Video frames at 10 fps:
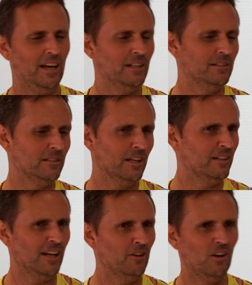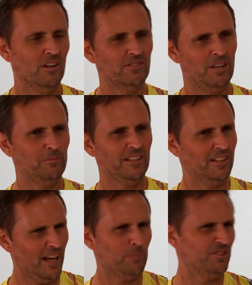And uh, they're not something
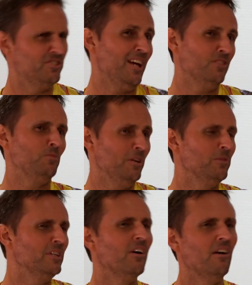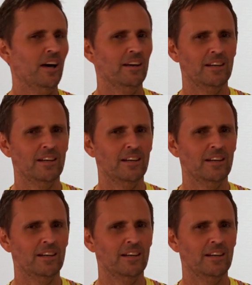that happens just when we die.